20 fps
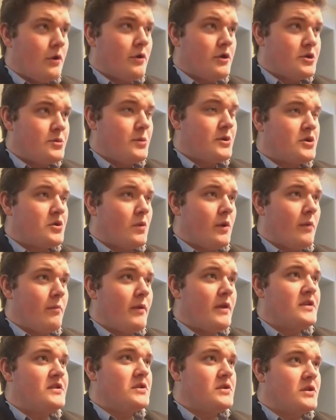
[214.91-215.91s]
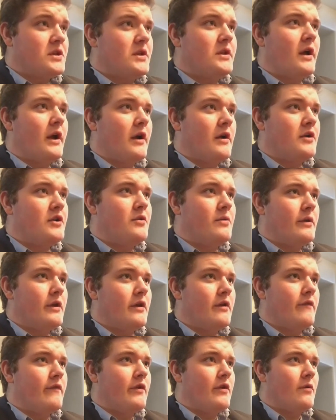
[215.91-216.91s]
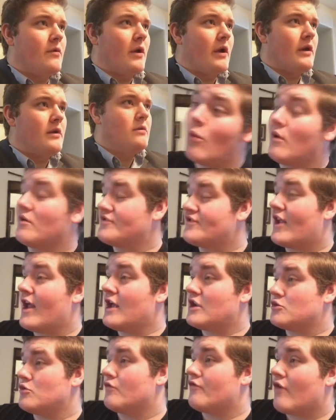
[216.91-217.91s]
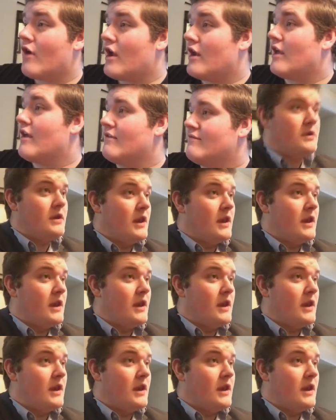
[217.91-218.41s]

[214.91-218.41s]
You know you're supposed to wear business attire to an interview, right? Well, it's casual Friday.